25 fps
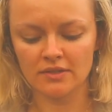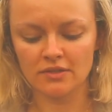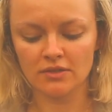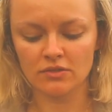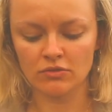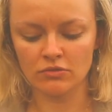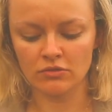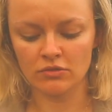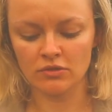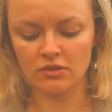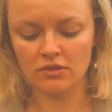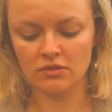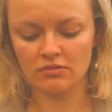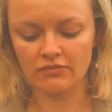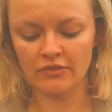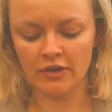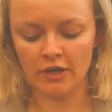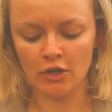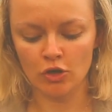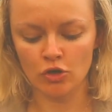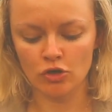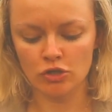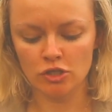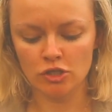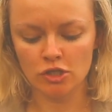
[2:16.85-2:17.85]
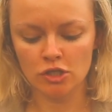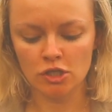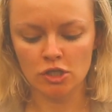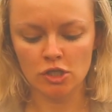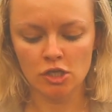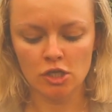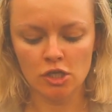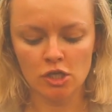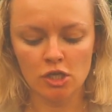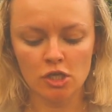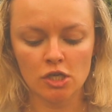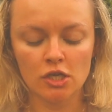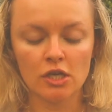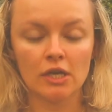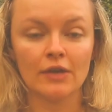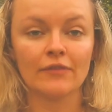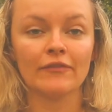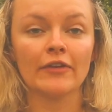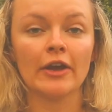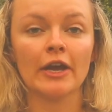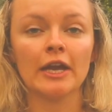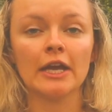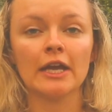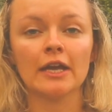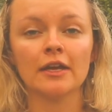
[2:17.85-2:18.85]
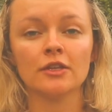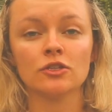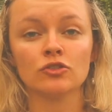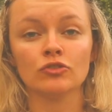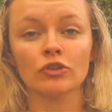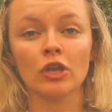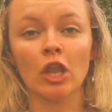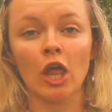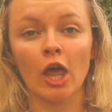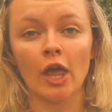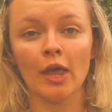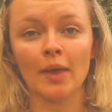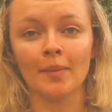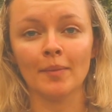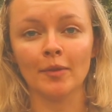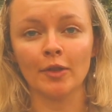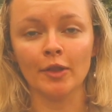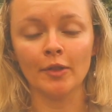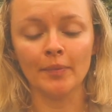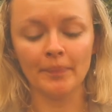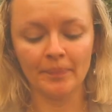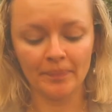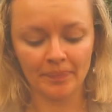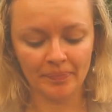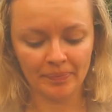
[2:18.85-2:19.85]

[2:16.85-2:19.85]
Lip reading: It's good, very good. It's reliable.